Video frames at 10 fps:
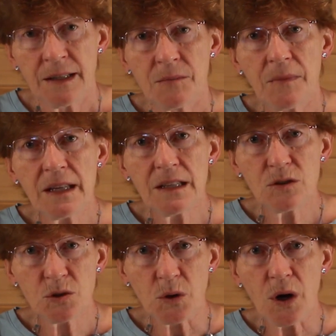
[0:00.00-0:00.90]
making
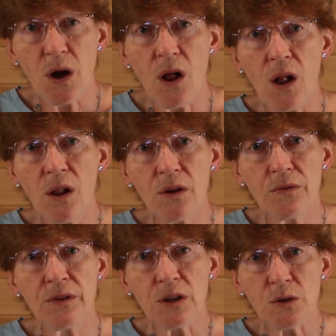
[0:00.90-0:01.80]
sure all
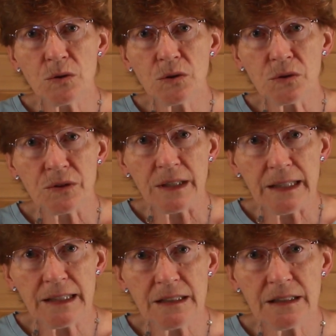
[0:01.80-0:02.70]
of the user
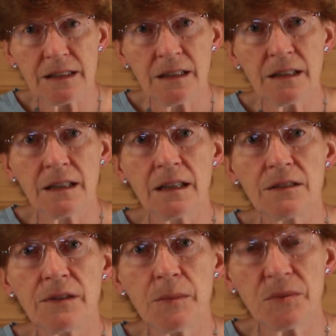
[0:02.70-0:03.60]
needs
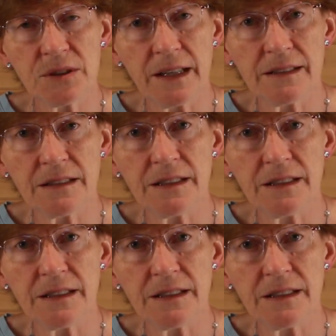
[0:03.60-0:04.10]
are represented